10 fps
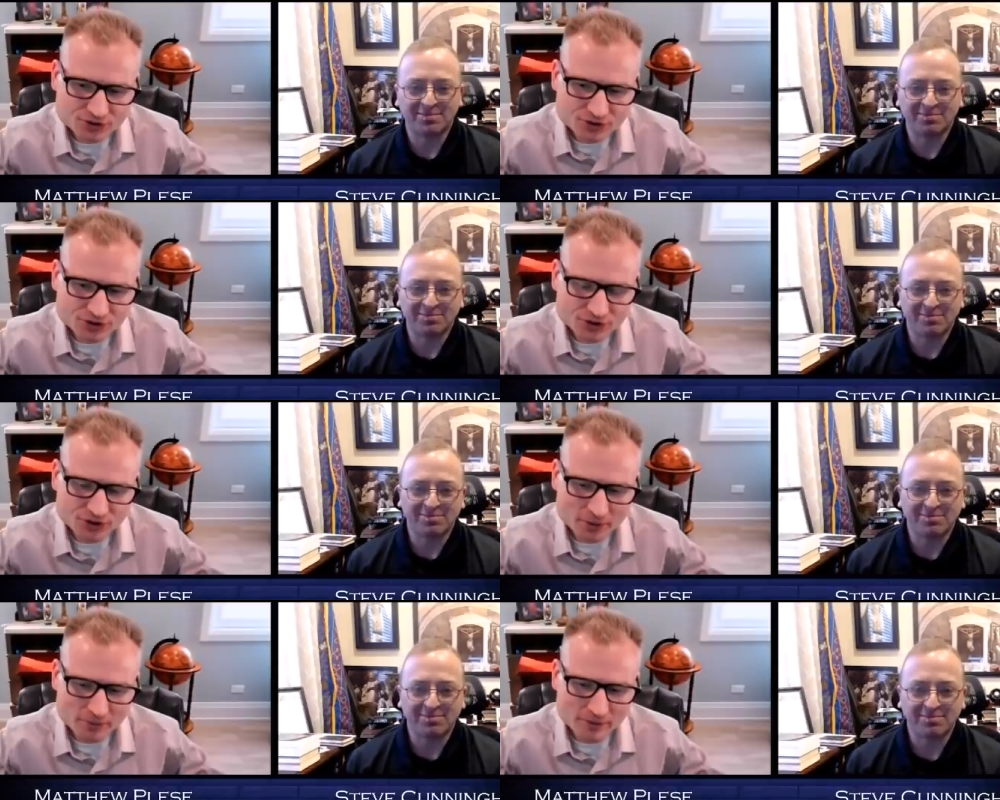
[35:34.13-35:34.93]

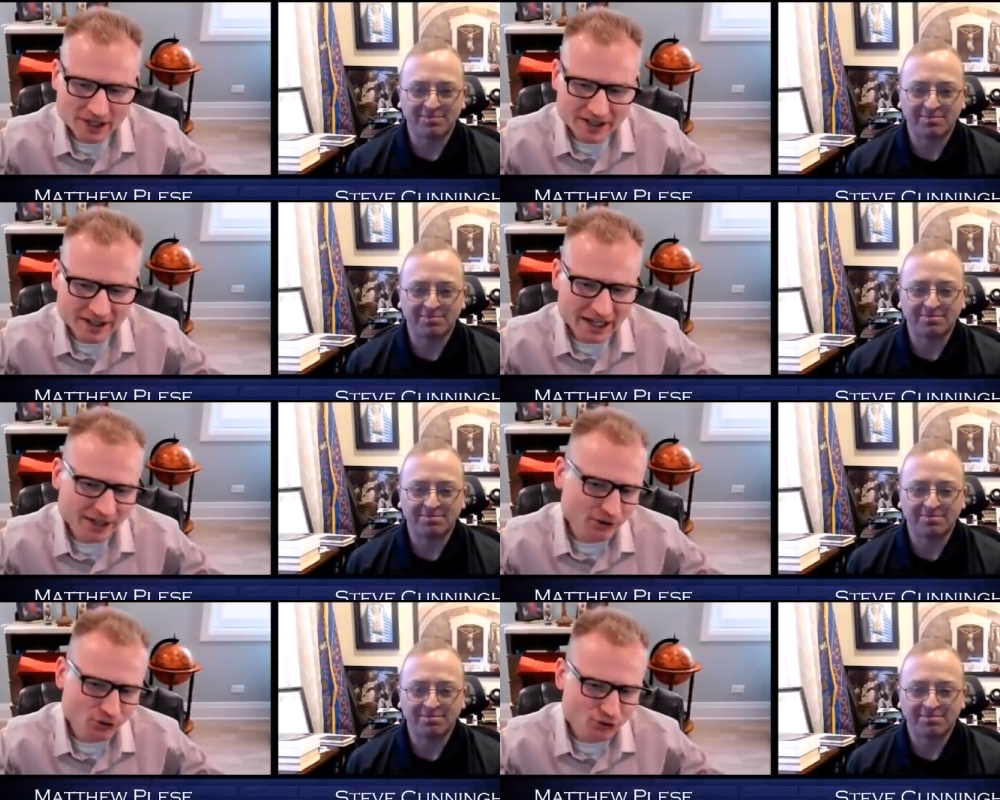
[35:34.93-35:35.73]
Speaker 1: some I, I
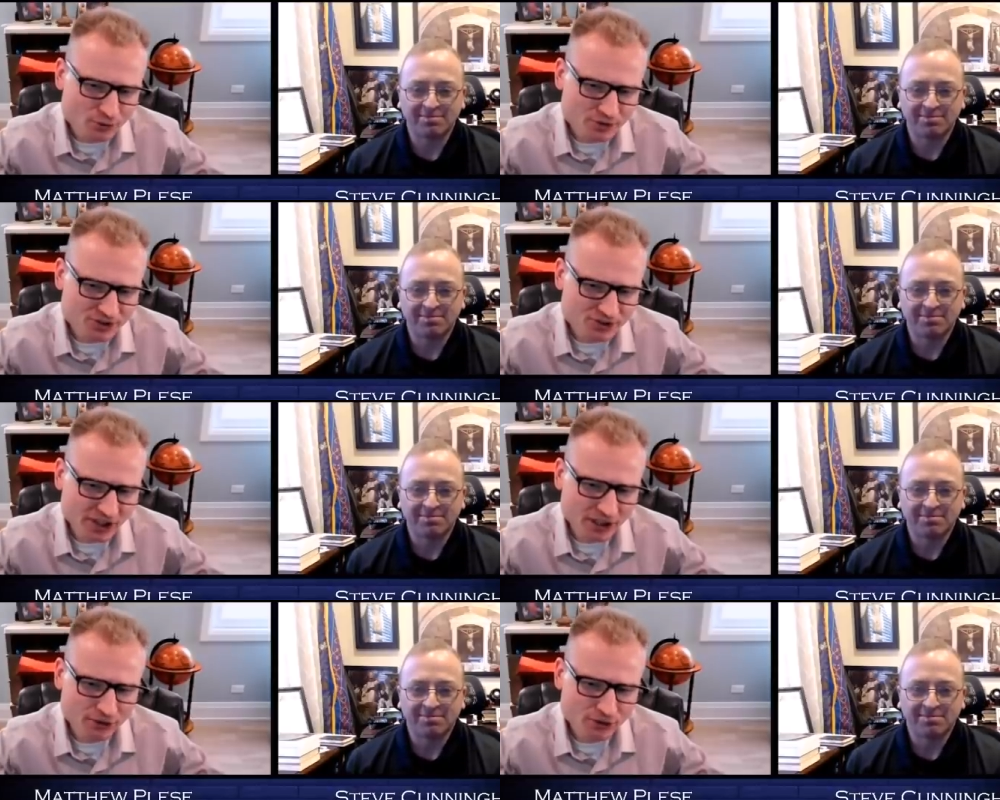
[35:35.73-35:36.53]
don't know if it was the
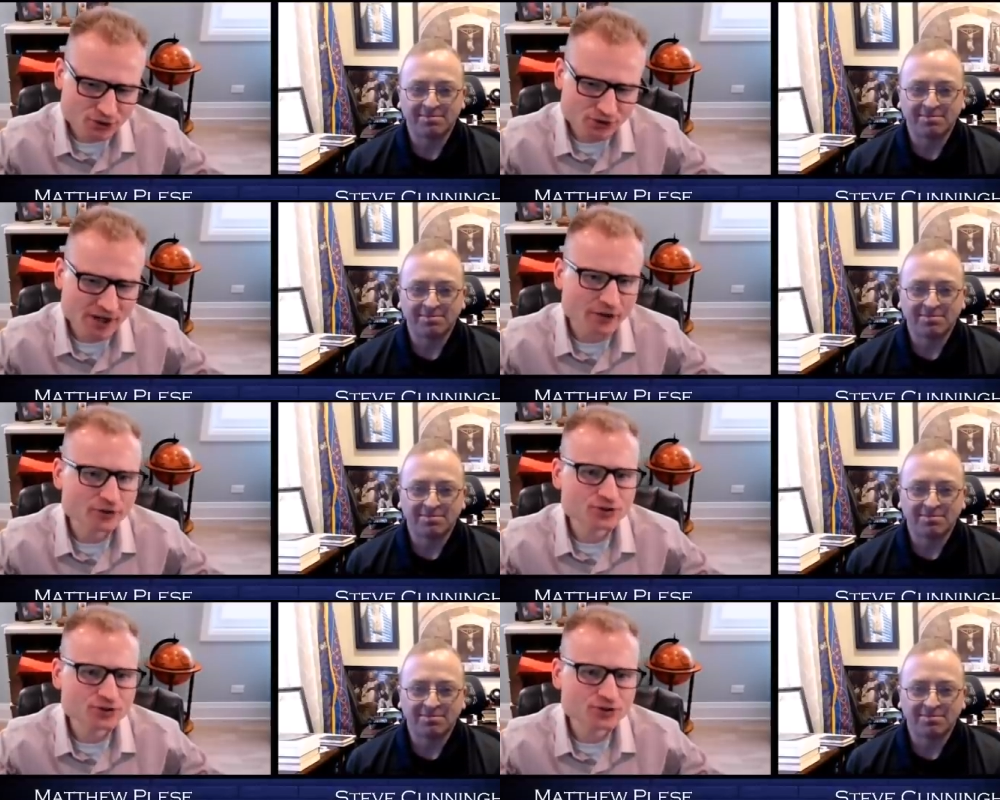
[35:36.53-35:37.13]
saint or church father,